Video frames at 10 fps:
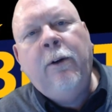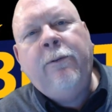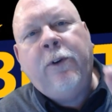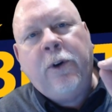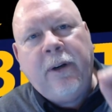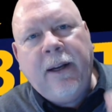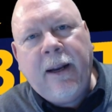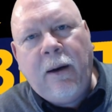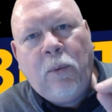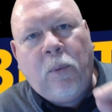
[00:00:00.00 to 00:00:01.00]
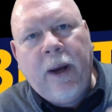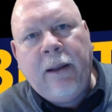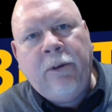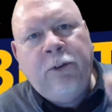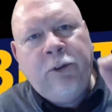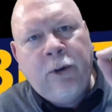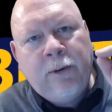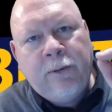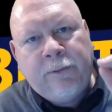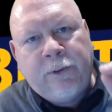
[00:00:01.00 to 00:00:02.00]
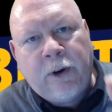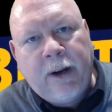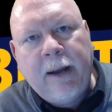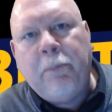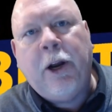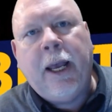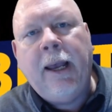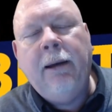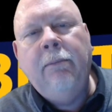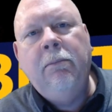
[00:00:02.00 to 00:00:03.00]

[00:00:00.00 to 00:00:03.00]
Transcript: for little wins for liberty.